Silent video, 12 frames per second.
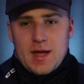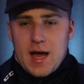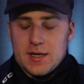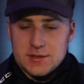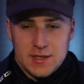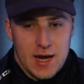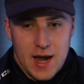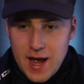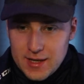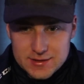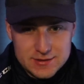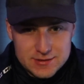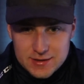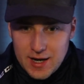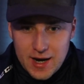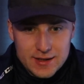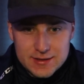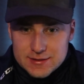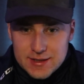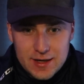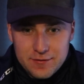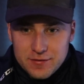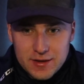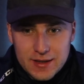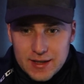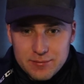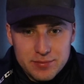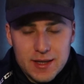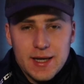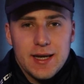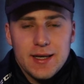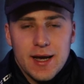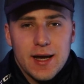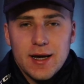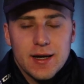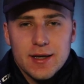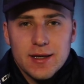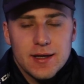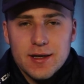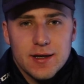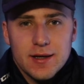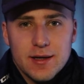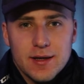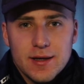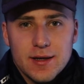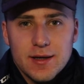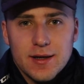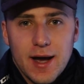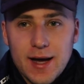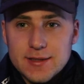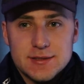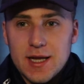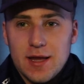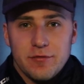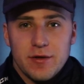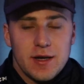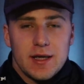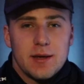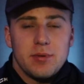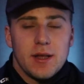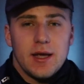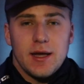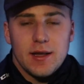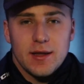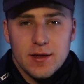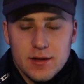I just ain't finna get played, dog. I just ain't finna get played.